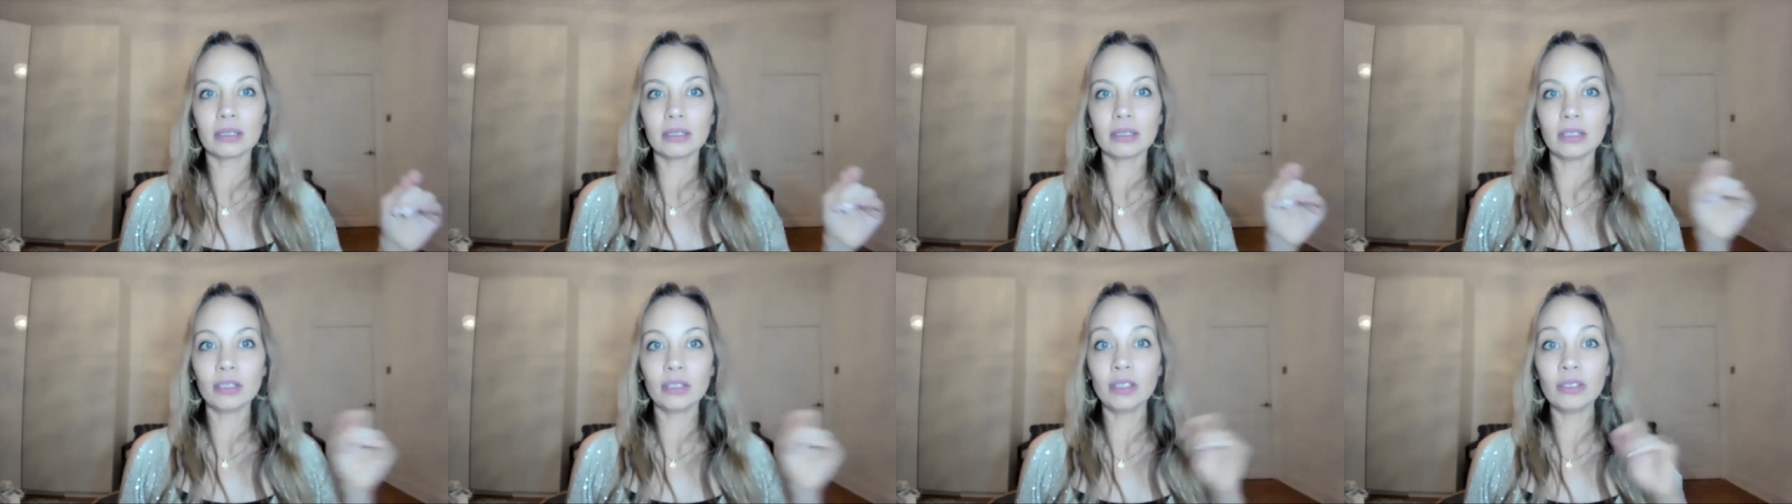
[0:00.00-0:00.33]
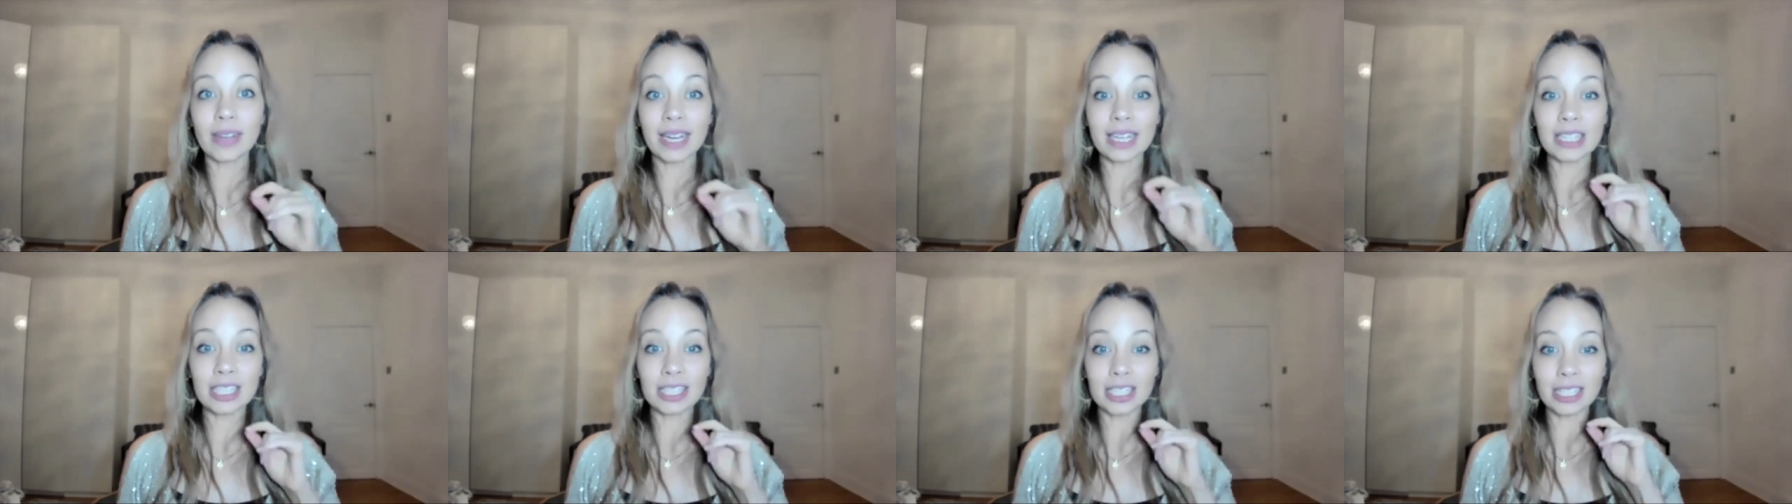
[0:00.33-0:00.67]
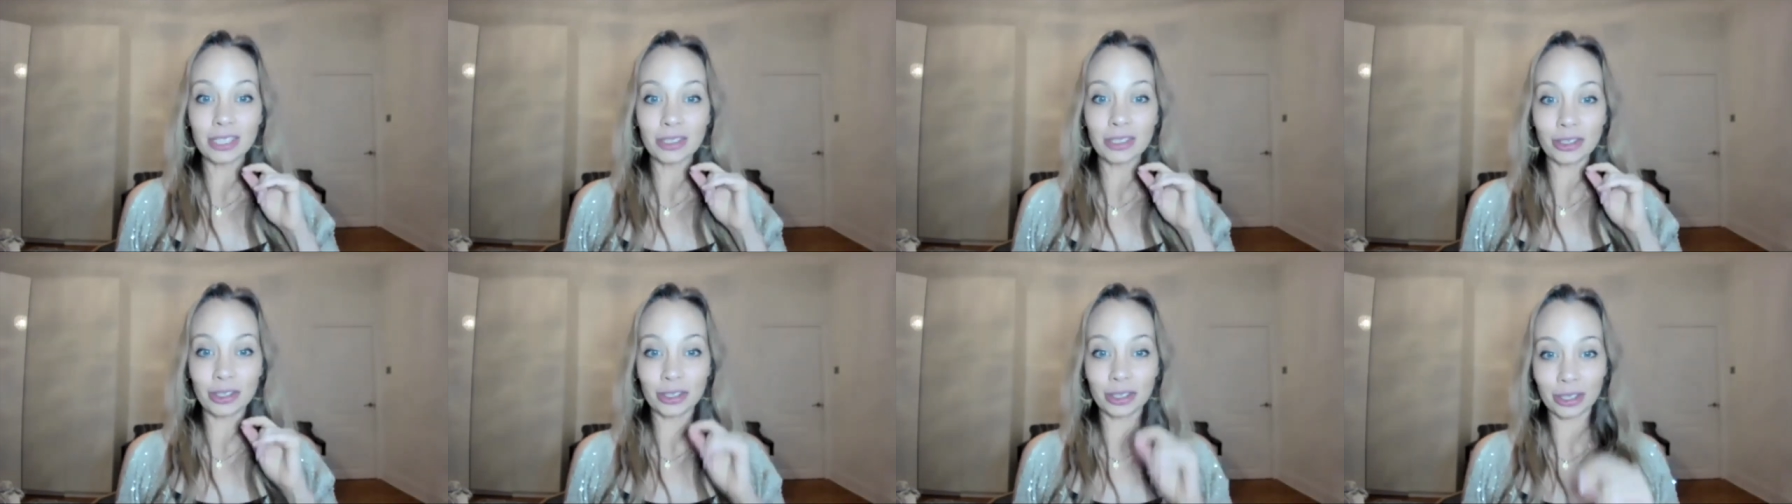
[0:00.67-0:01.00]
you've
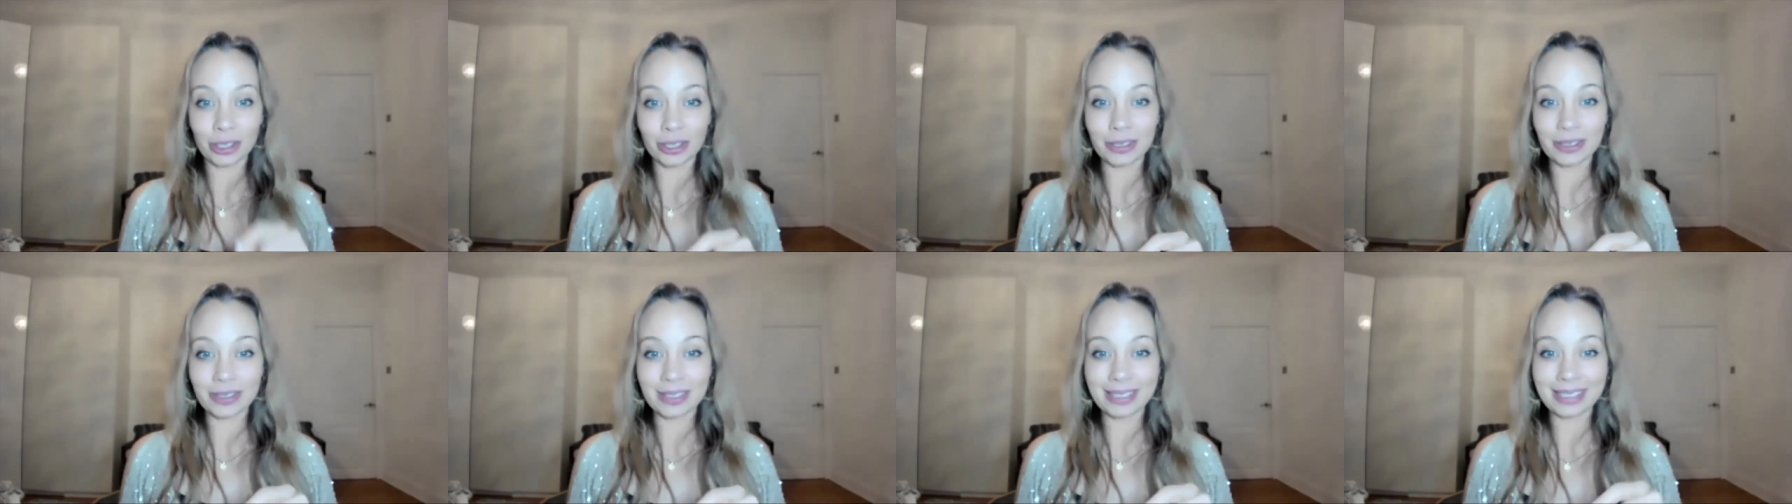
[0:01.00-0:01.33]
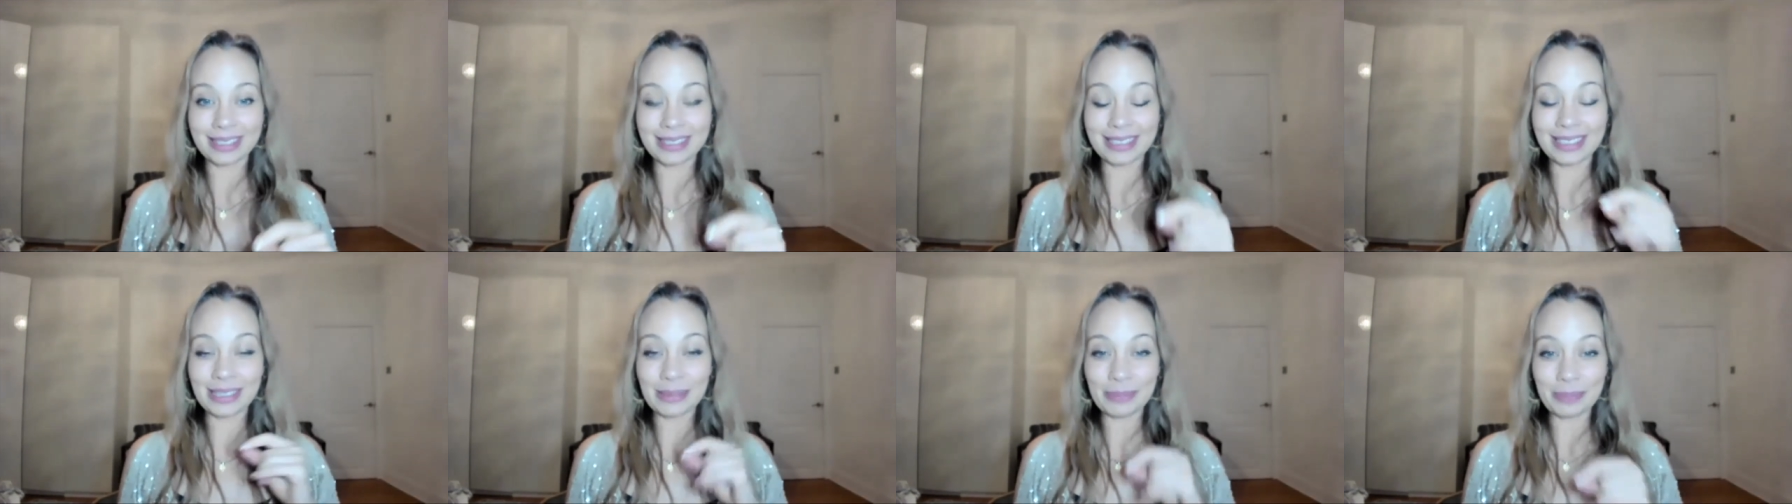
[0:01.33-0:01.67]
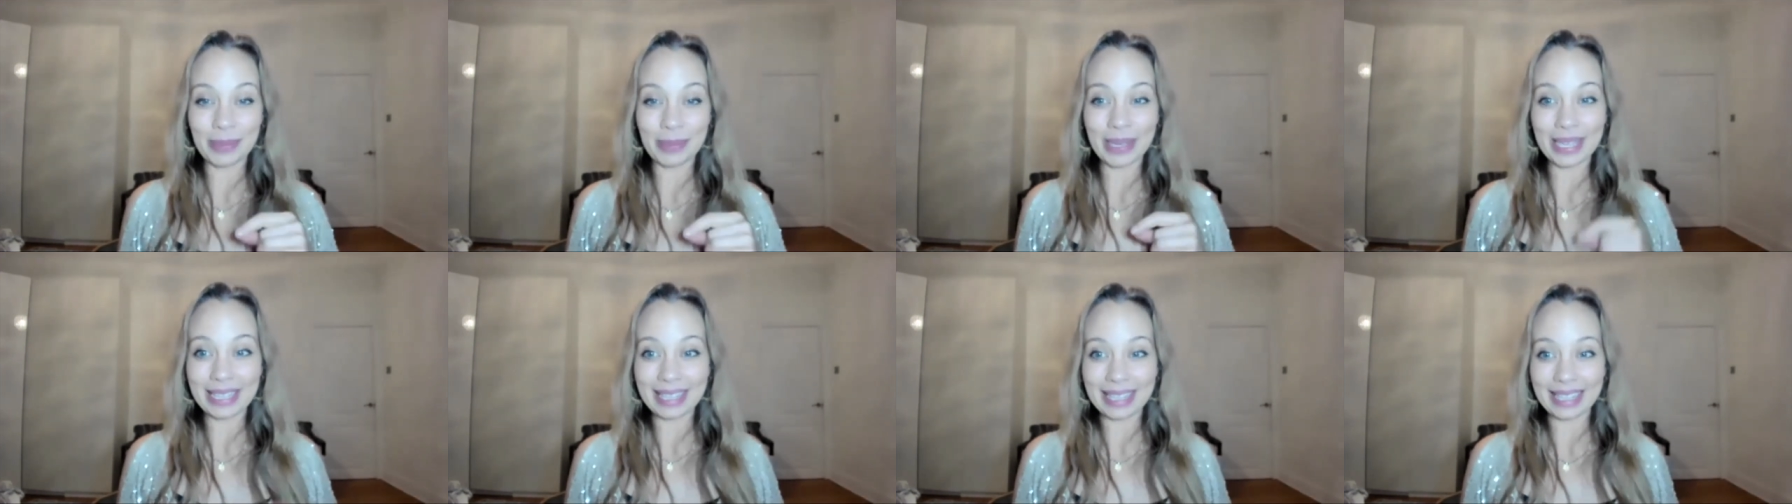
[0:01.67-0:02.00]
actually chosen to
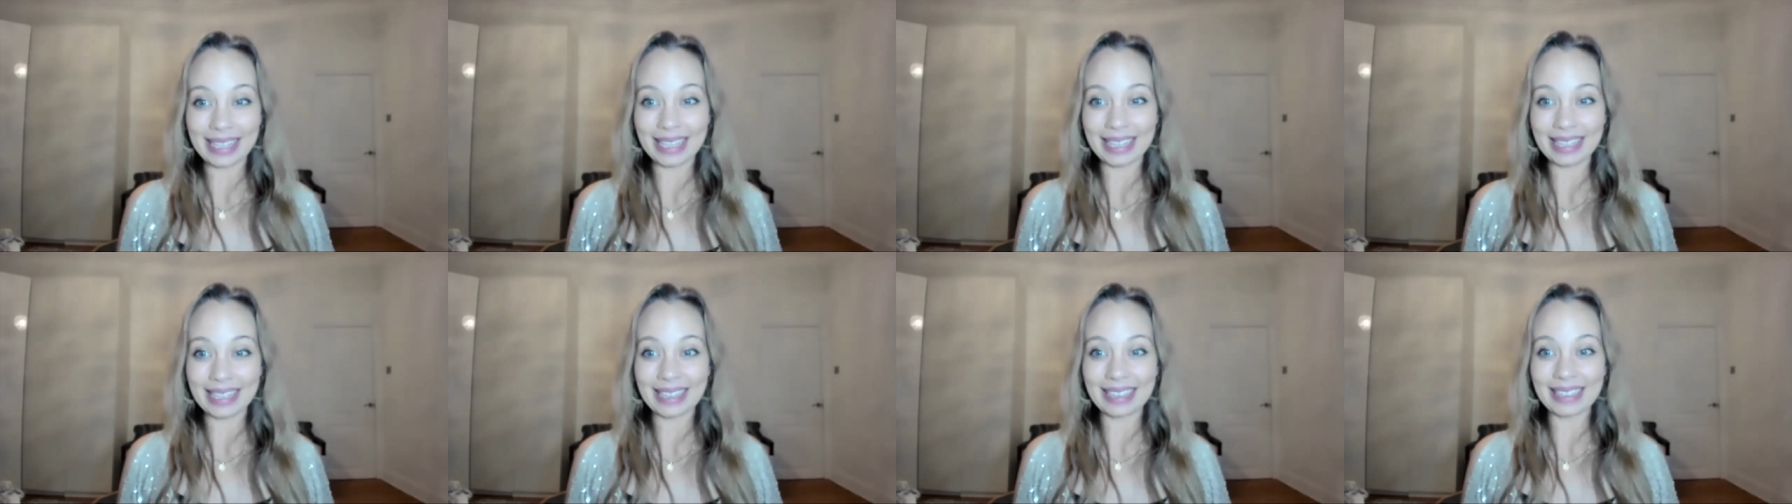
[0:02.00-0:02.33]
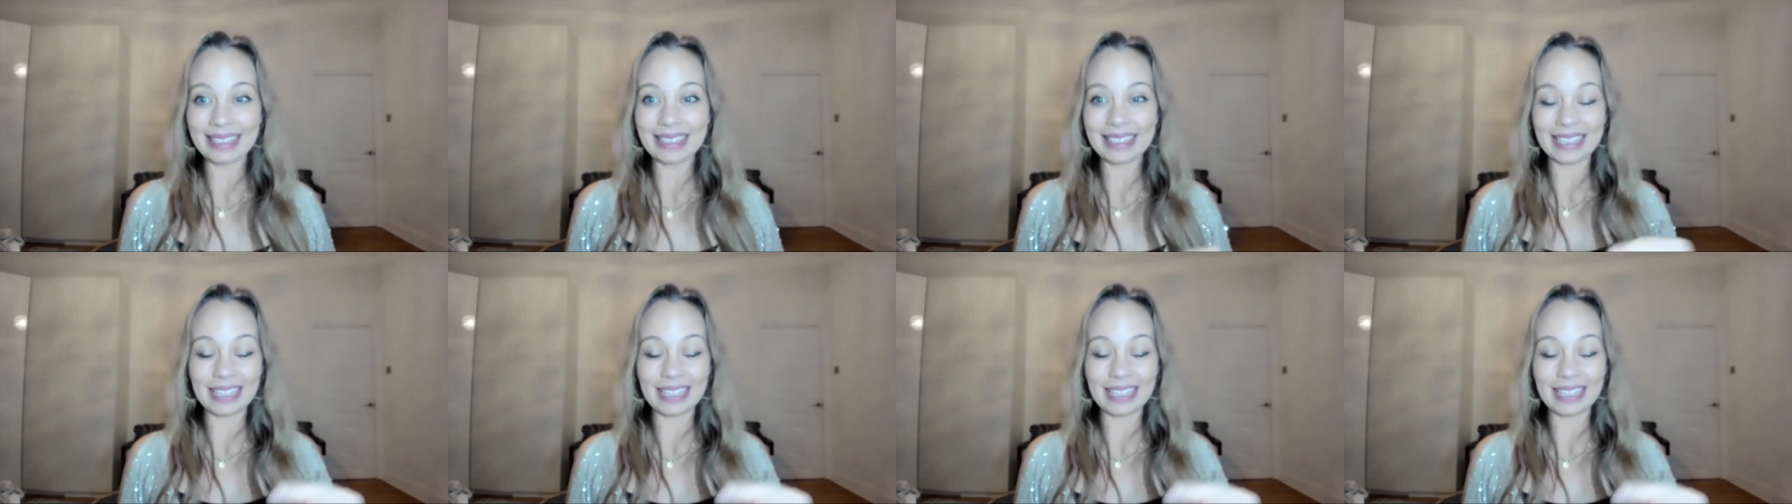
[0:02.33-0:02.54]
be here